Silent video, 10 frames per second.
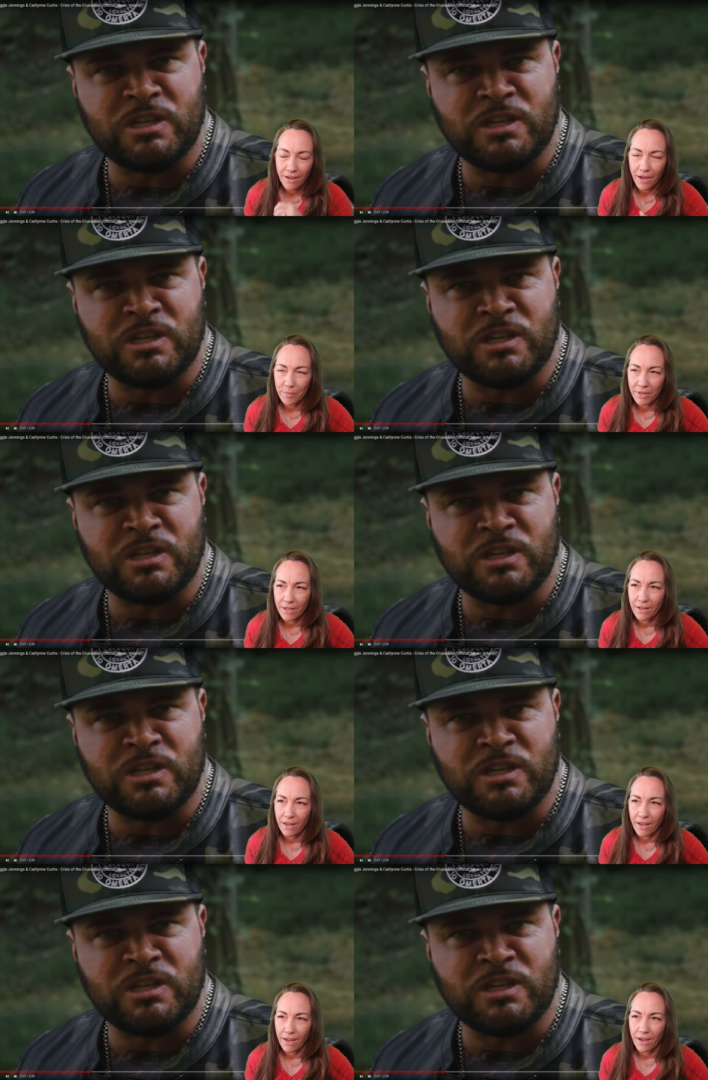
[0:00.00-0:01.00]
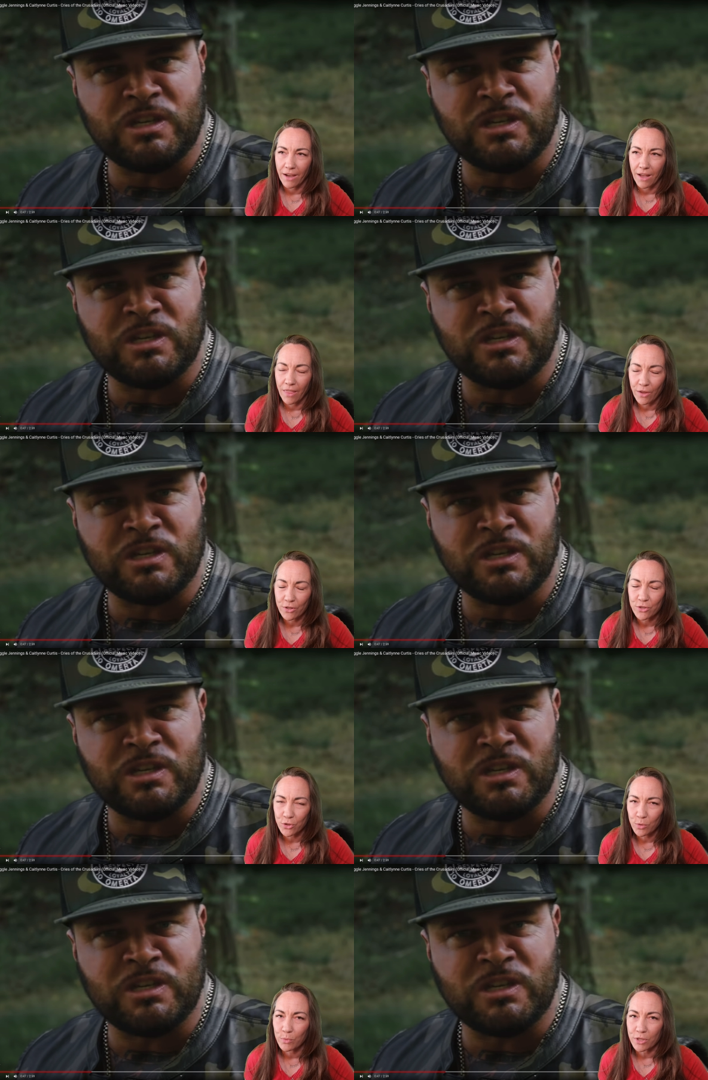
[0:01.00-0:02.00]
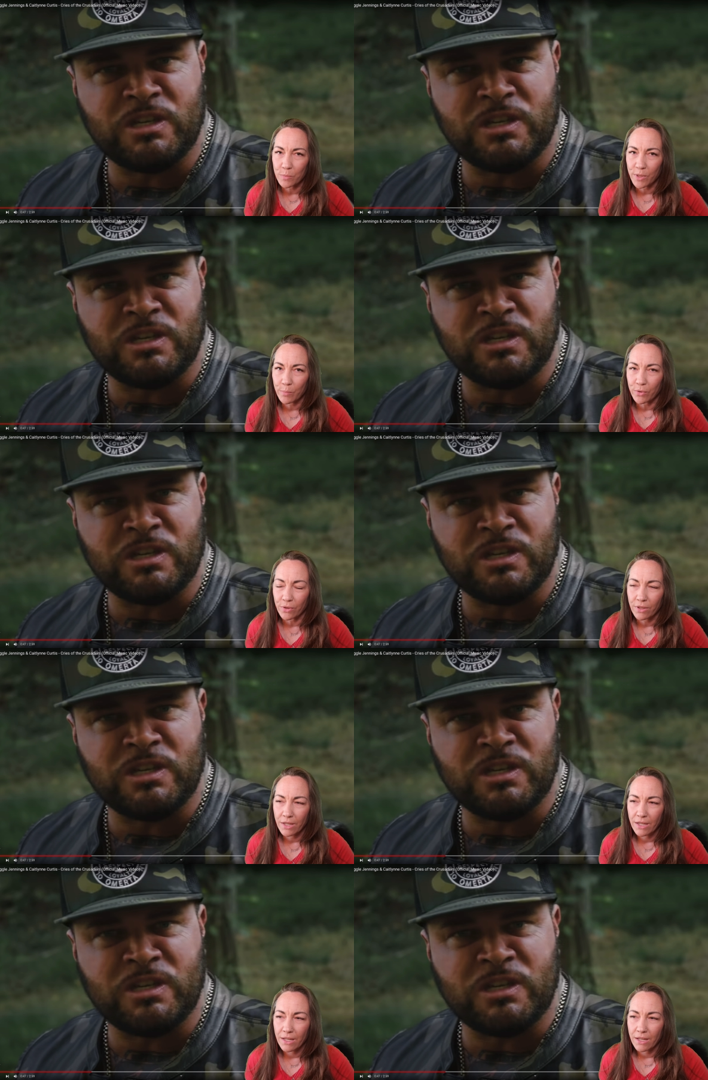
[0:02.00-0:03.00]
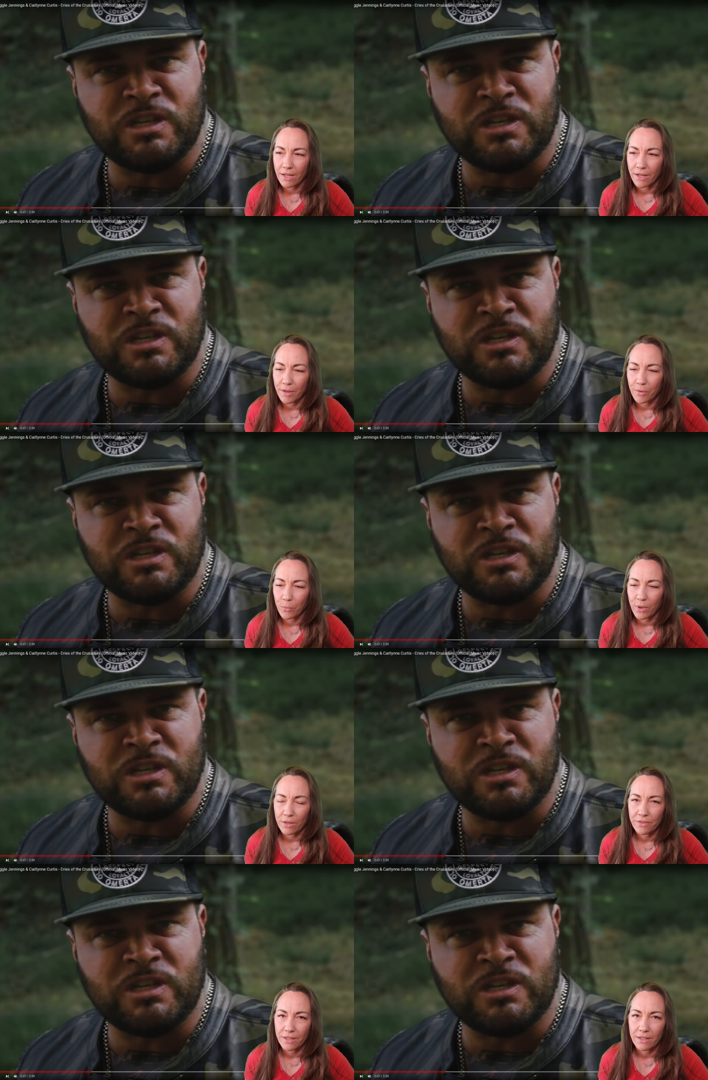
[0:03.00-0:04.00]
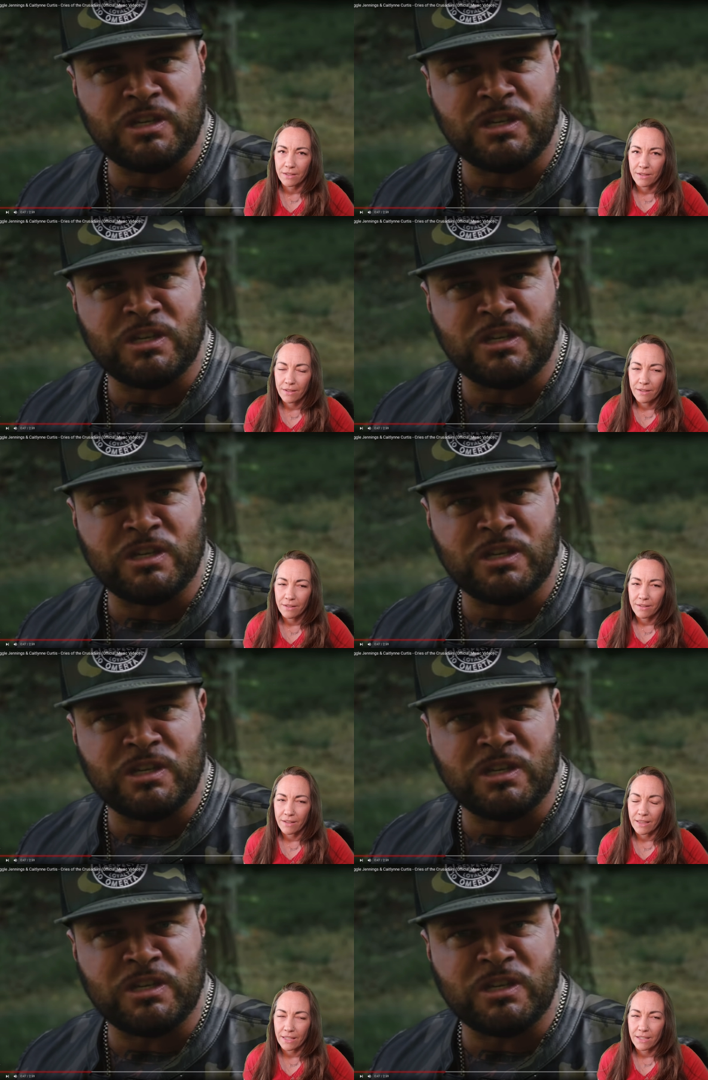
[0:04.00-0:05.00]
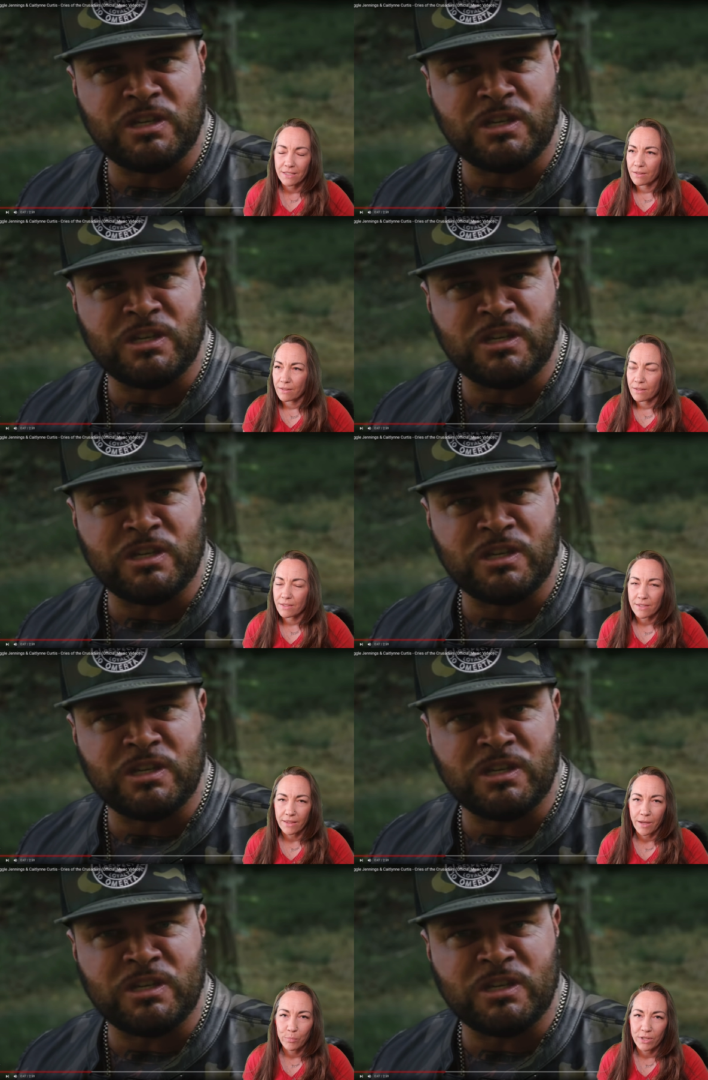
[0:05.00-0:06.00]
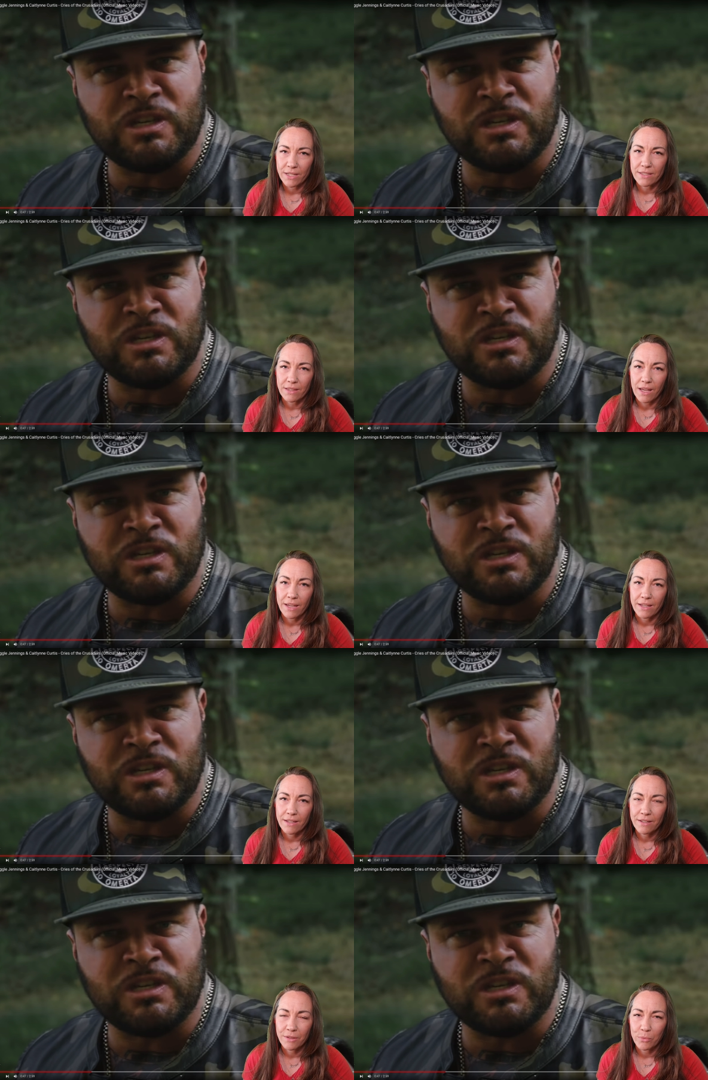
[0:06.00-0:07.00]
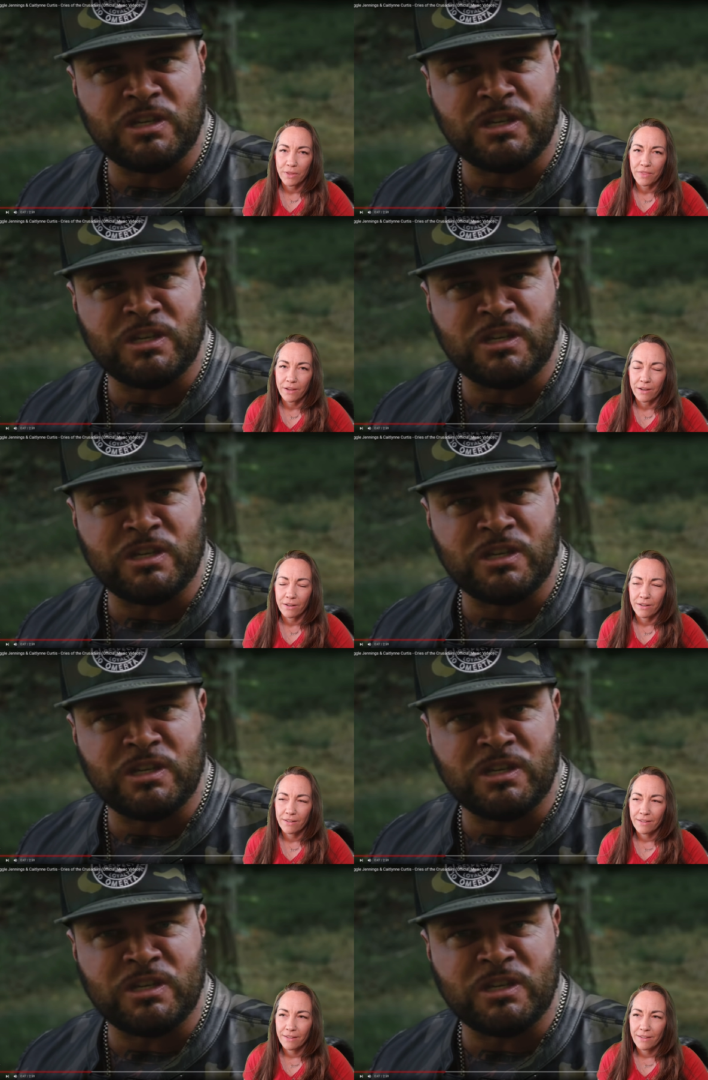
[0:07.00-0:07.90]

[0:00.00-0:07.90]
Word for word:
Speaker 1: I mean, there's numerous people, wealthy, elite, celebrities alike, with their